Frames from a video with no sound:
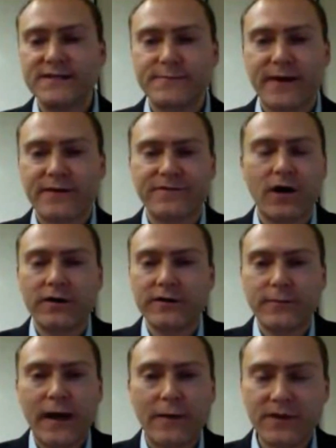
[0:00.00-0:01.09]
It's about
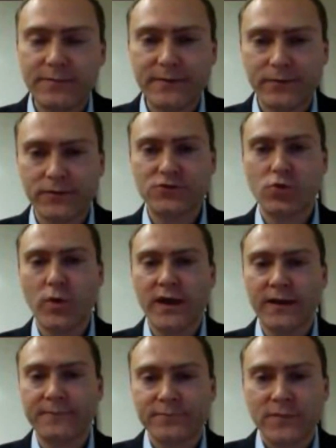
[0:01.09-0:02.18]
volume, how many people are
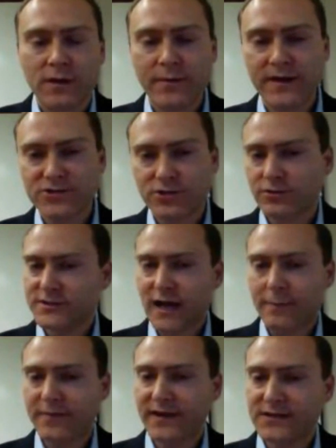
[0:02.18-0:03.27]
tweeting about a certain
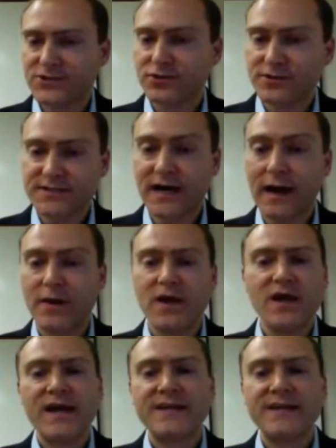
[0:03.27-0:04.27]
topic at a certain time.